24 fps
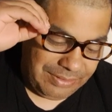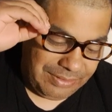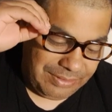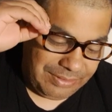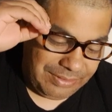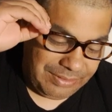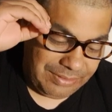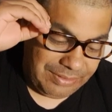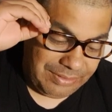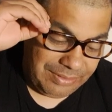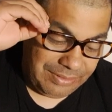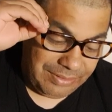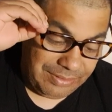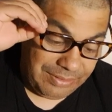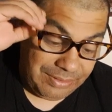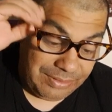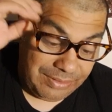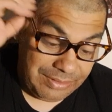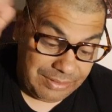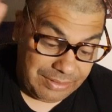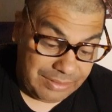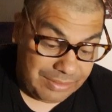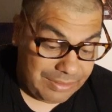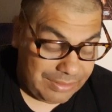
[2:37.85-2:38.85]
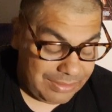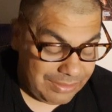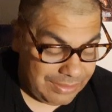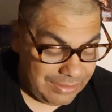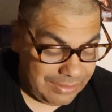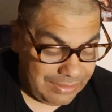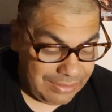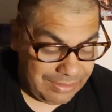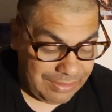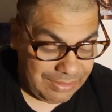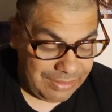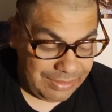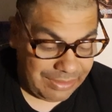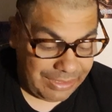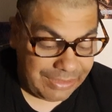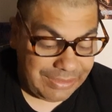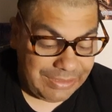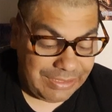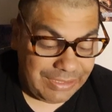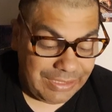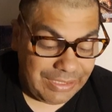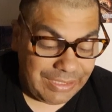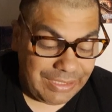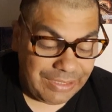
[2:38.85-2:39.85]
Uh,
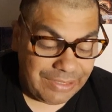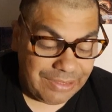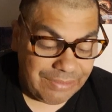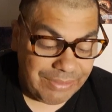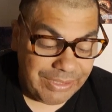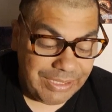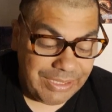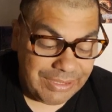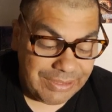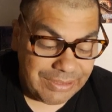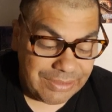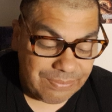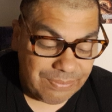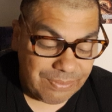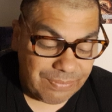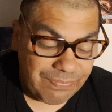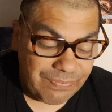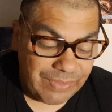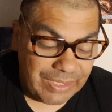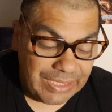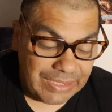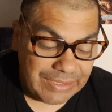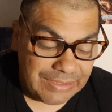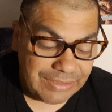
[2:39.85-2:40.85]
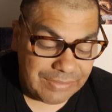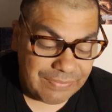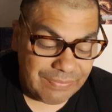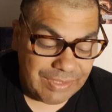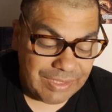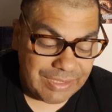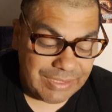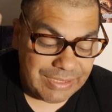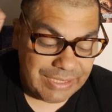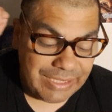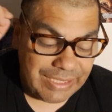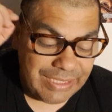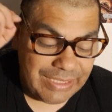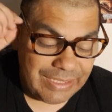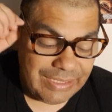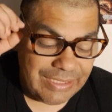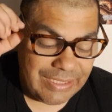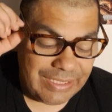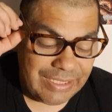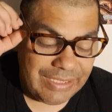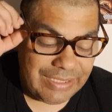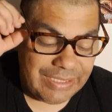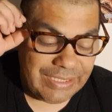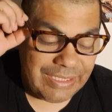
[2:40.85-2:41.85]
1983's Revenge of the Dead,
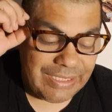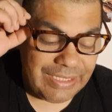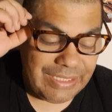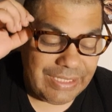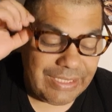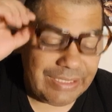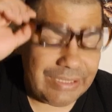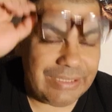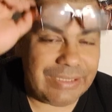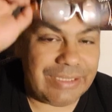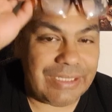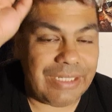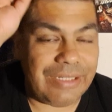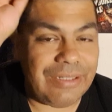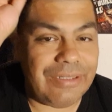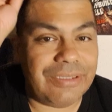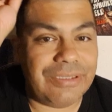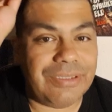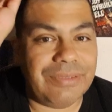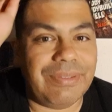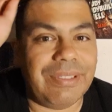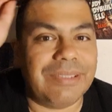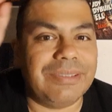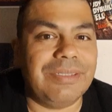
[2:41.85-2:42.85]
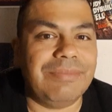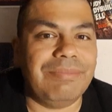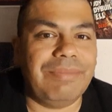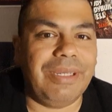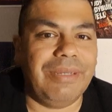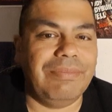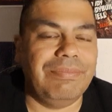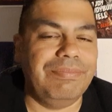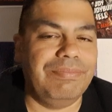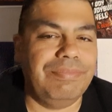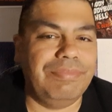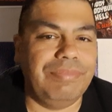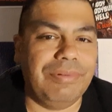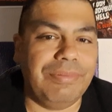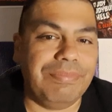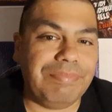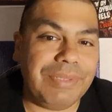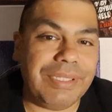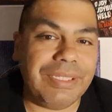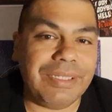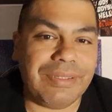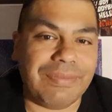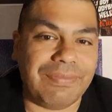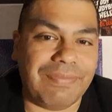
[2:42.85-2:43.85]
aka Zeder, directed by
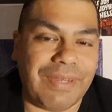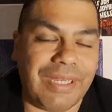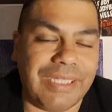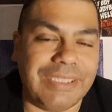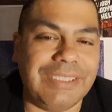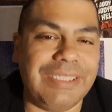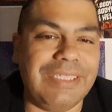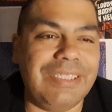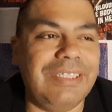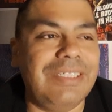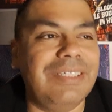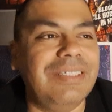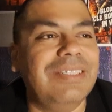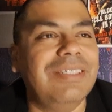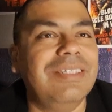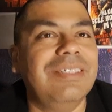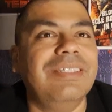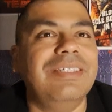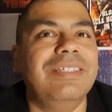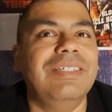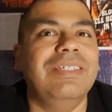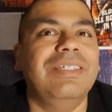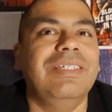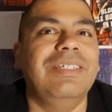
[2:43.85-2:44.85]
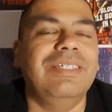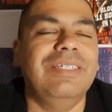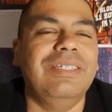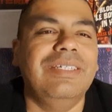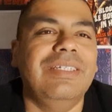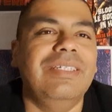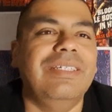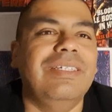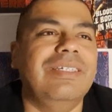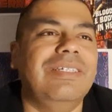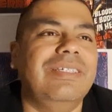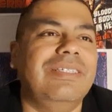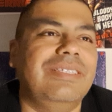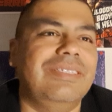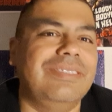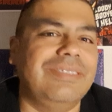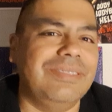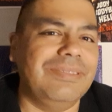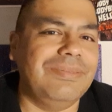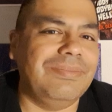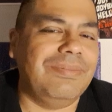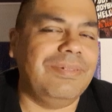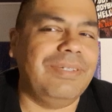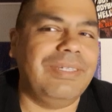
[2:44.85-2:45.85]
Pupi Avati. Uh, this
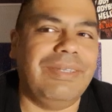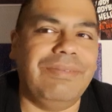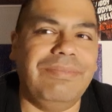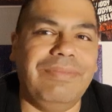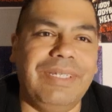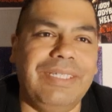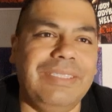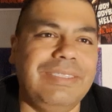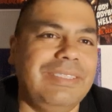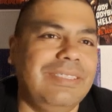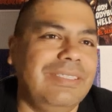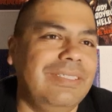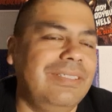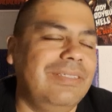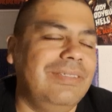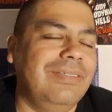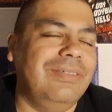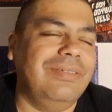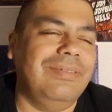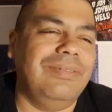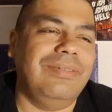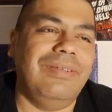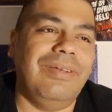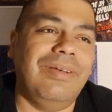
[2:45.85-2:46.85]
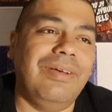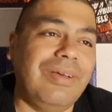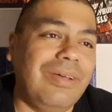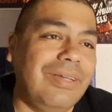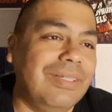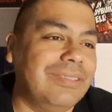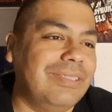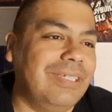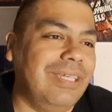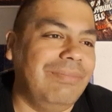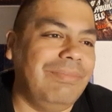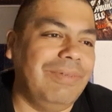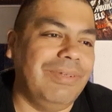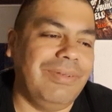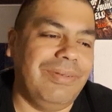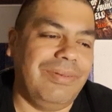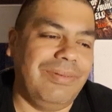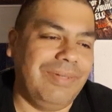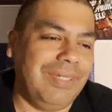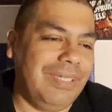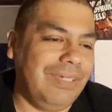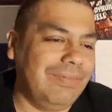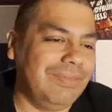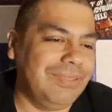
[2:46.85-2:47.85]
is one I rented a long time ago
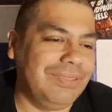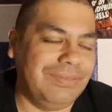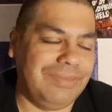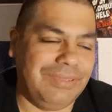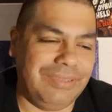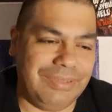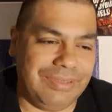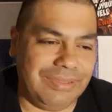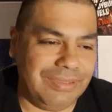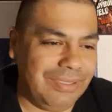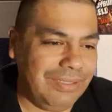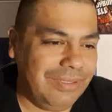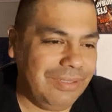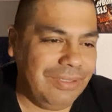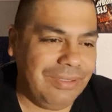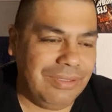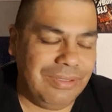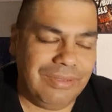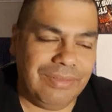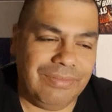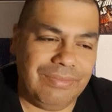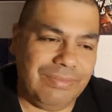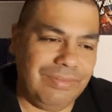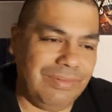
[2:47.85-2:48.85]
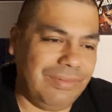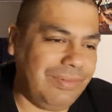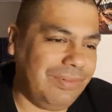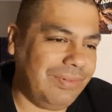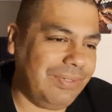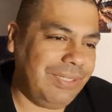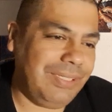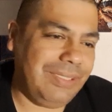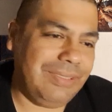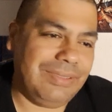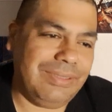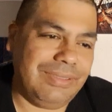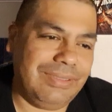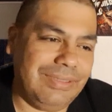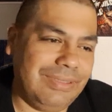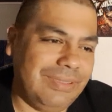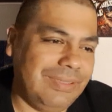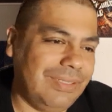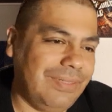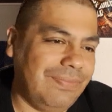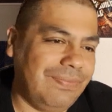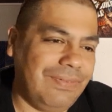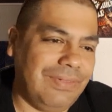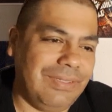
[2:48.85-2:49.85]
when I was just recording
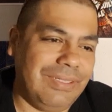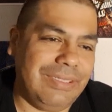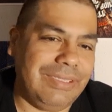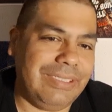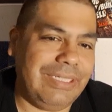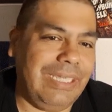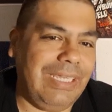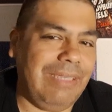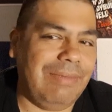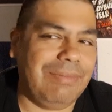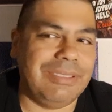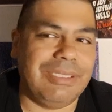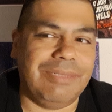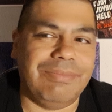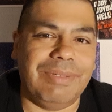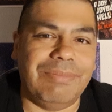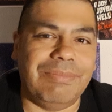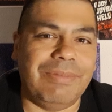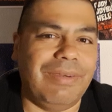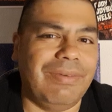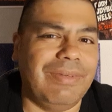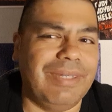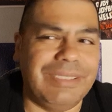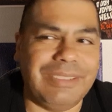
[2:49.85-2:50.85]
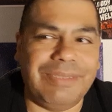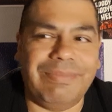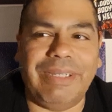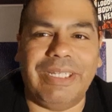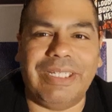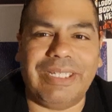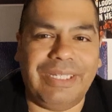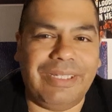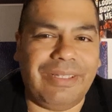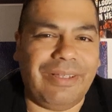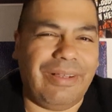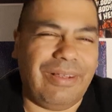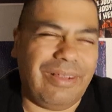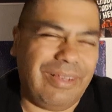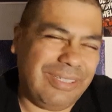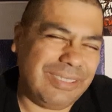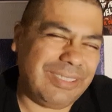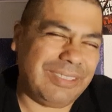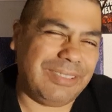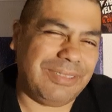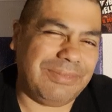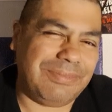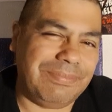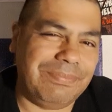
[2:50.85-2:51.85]
stuff on the tapes. I remember I wanted to make like an
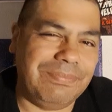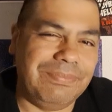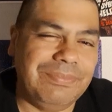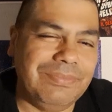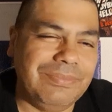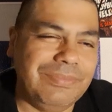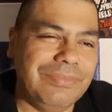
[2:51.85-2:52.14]
awesome